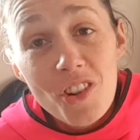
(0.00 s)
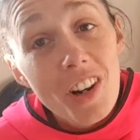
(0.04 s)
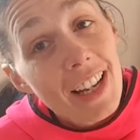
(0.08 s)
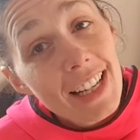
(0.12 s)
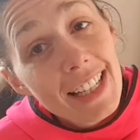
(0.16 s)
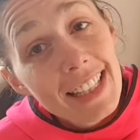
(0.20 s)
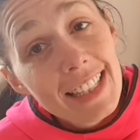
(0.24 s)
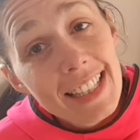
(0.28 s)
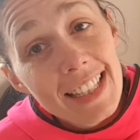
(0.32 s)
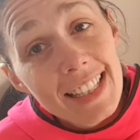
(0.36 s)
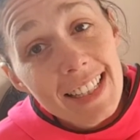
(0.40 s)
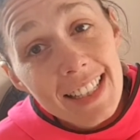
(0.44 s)

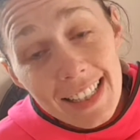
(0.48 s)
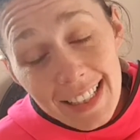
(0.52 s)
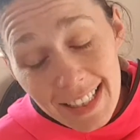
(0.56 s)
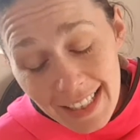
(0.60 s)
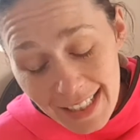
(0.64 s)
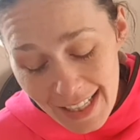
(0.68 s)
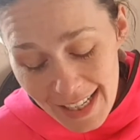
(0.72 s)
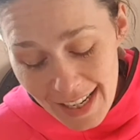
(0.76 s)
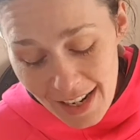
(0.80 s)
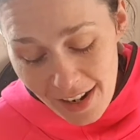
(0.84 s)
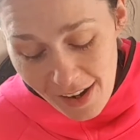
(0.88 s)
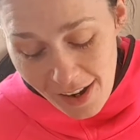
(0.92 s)

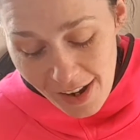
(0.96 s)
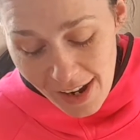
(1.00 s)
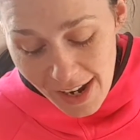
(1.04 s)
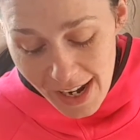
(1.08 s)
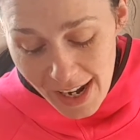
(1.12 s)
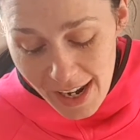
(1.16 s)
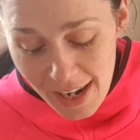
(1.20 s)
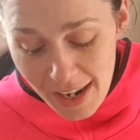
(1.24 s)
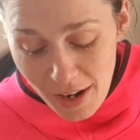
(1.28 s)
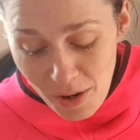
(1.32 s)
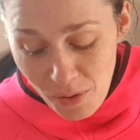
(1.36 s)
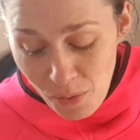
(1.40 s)

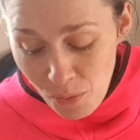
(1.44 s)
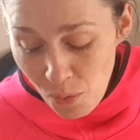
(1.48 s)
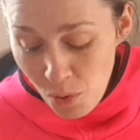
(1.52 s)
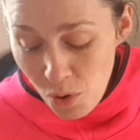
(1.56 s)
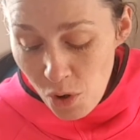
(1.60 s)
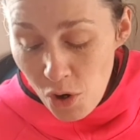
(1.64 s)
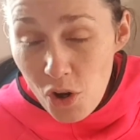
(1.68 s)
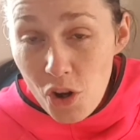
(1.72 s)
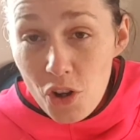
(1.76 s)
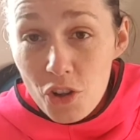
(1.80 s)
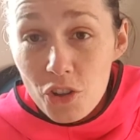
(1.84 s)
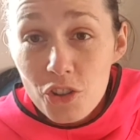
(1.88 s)
£19.99
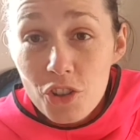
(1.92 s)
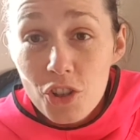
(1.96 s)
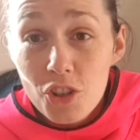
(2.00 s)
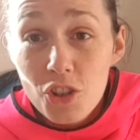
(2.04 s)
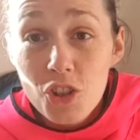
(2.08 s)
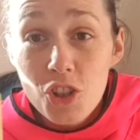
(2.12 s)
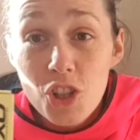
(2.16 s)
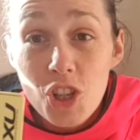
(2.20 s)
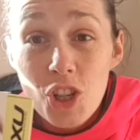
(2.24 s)
was